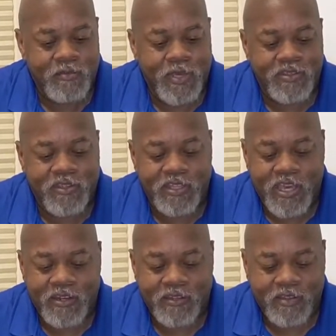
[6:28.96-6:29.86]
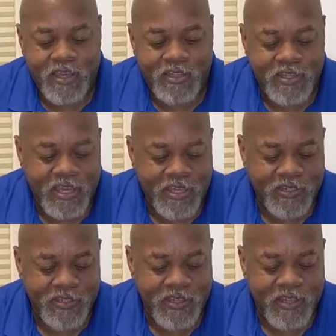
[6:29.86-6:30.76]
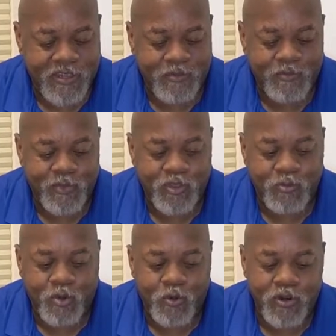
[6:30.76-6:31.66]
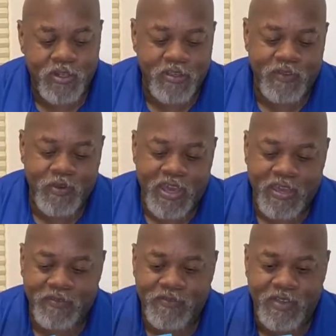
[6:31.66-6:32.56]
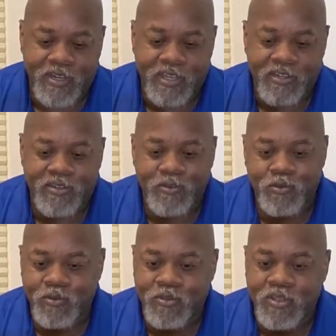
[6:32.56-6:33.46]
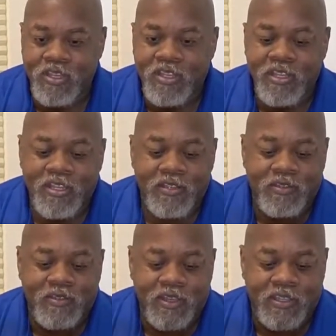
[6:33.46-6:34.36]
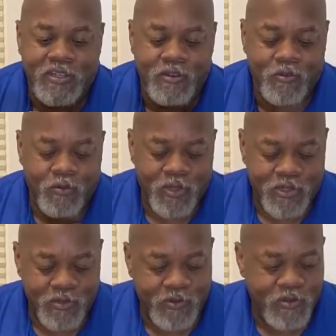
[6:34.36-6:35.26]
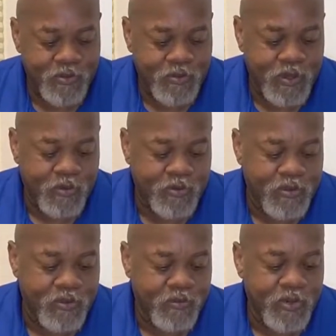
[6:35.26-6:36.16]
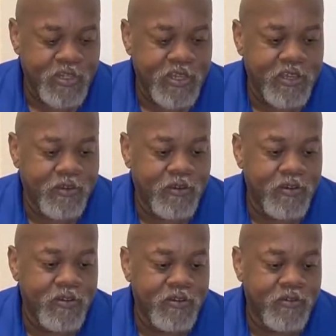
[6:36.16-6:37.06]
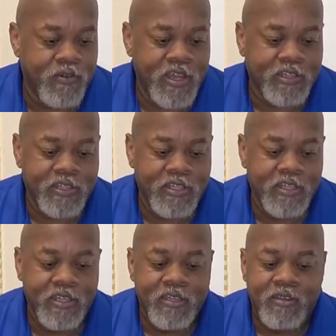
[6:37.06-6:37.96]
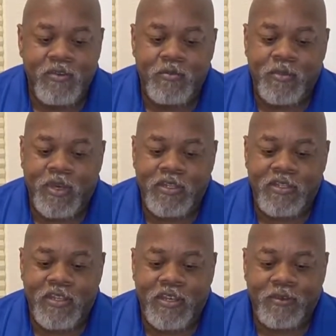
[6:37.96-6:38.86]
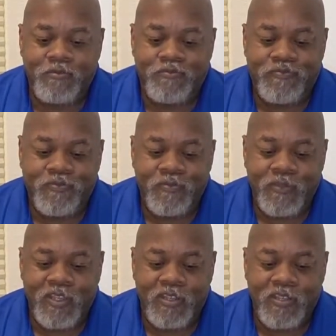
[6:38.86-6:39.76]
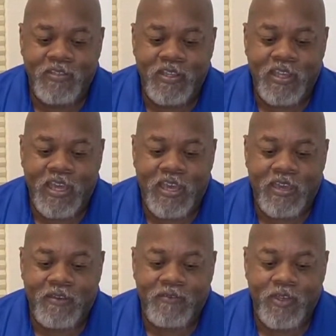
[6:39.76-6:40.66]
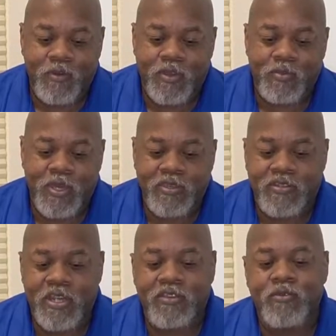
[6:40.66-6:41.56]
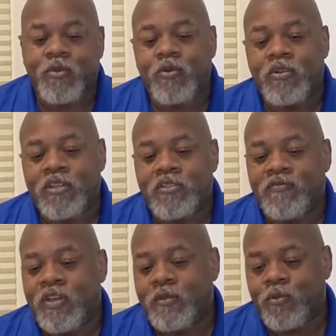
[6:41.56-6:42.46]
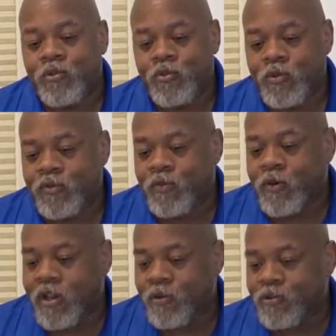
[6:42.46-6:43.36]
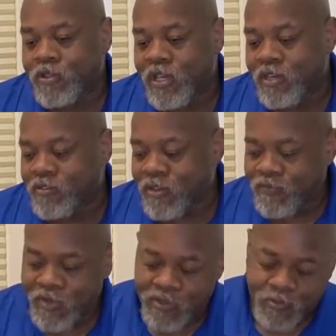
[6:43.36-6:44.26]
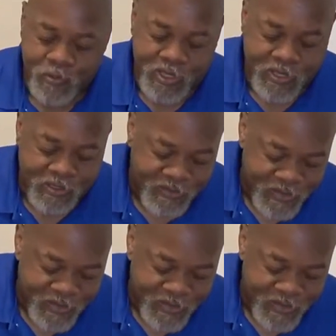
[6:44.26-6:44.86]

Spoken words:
basically how to contact the support if you have any issues. Looks like they don't want you to go to the retailer directly, but they say they have US-based tech support that's available 24 hours a day, 7 days a week.